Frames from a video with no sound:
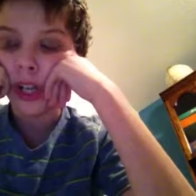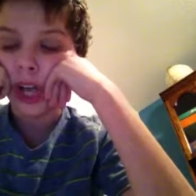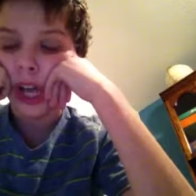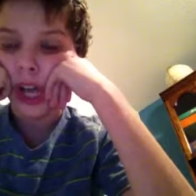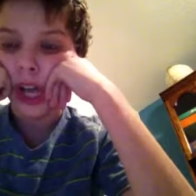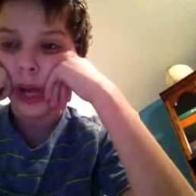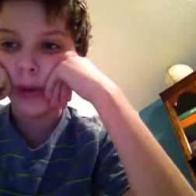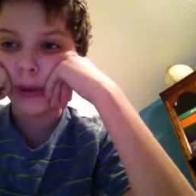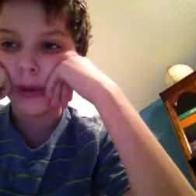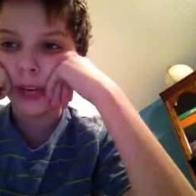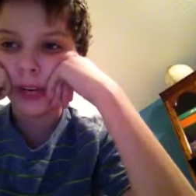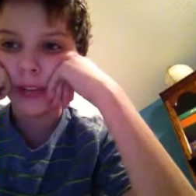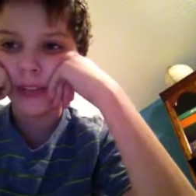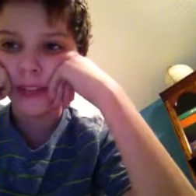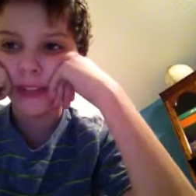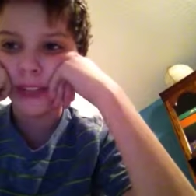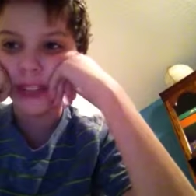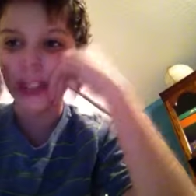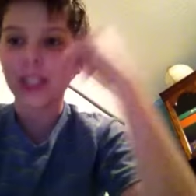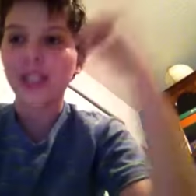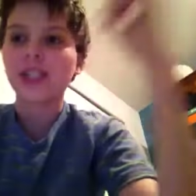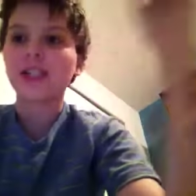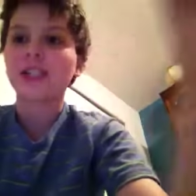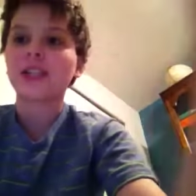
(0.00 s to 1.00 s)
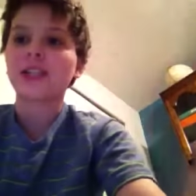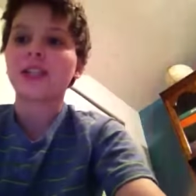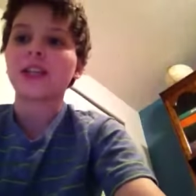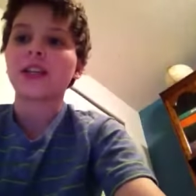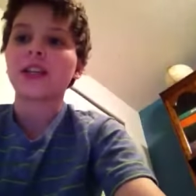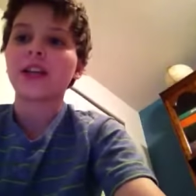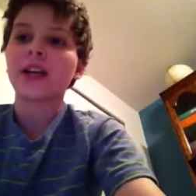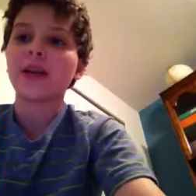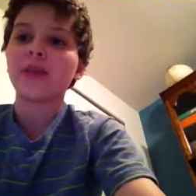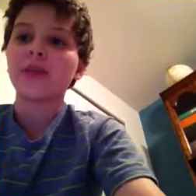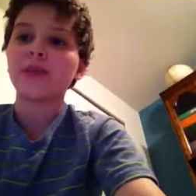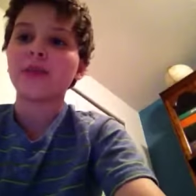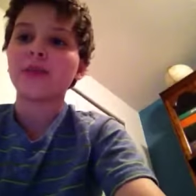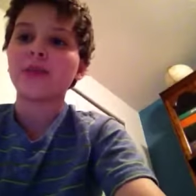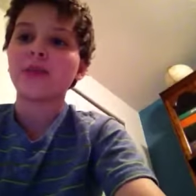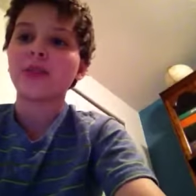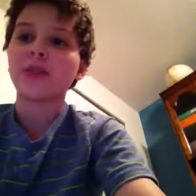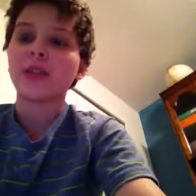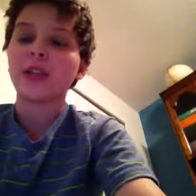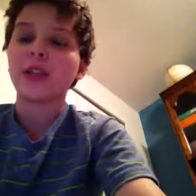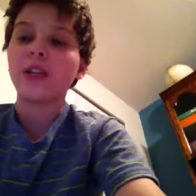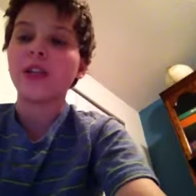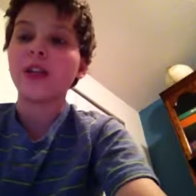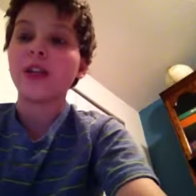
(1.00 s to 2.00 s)
I would have to say it's a tie
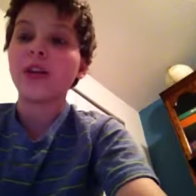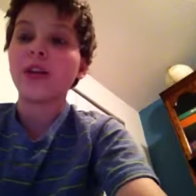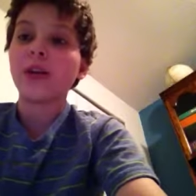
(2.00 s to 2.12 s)
between